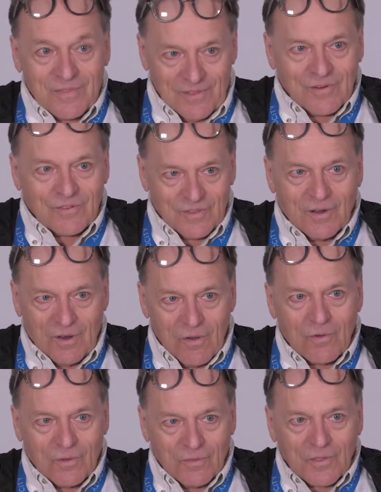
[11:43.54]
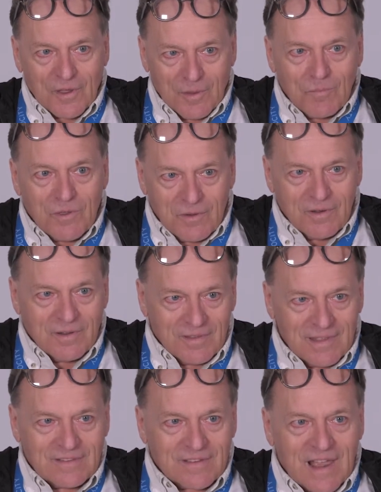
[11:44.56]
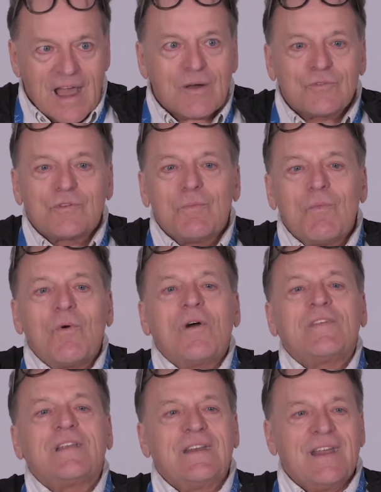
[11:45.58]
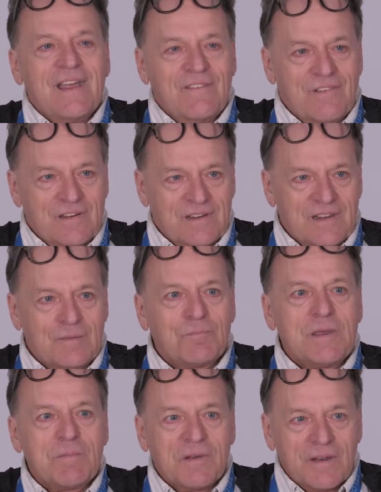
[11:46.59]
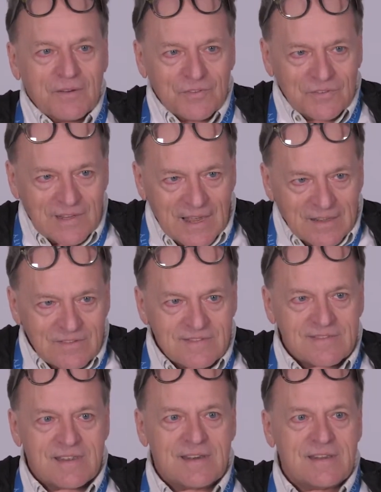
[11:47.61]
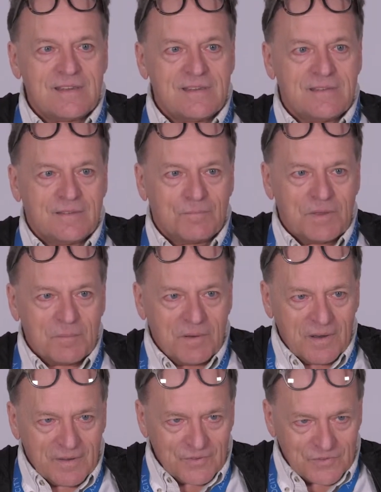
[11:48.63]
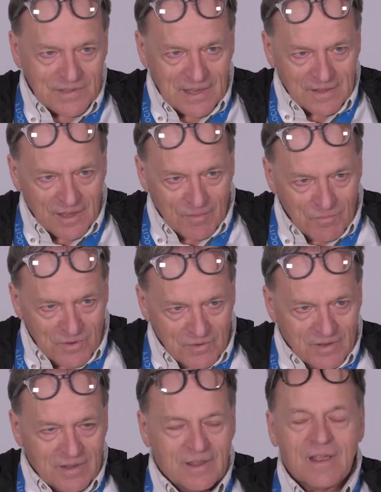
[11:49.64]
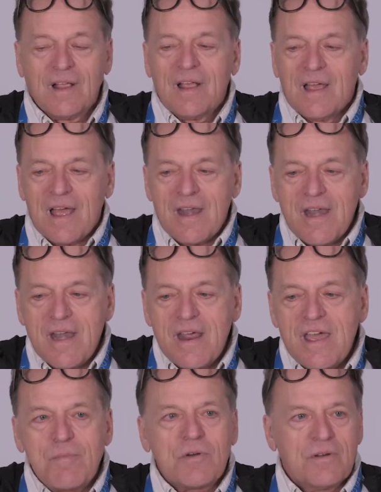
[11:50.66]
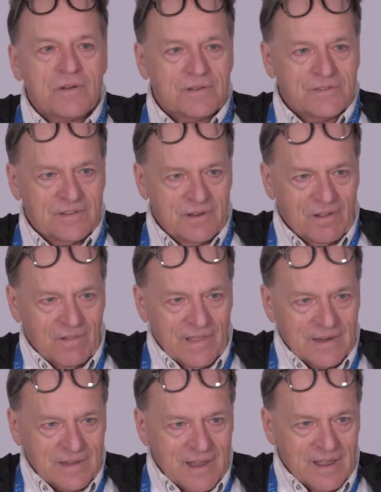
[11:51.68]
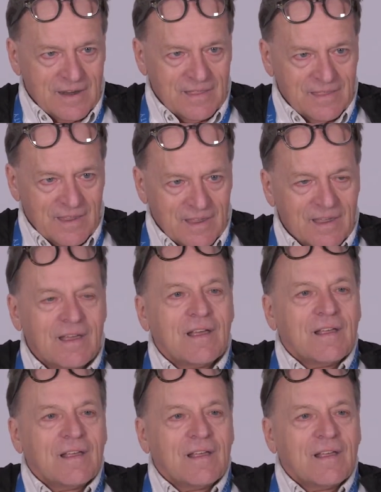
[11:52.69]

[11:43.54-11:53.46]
there's the local, the community, that counts more than it ever did. People understand cities and people understand community and neighborhoods and all that kind of thing.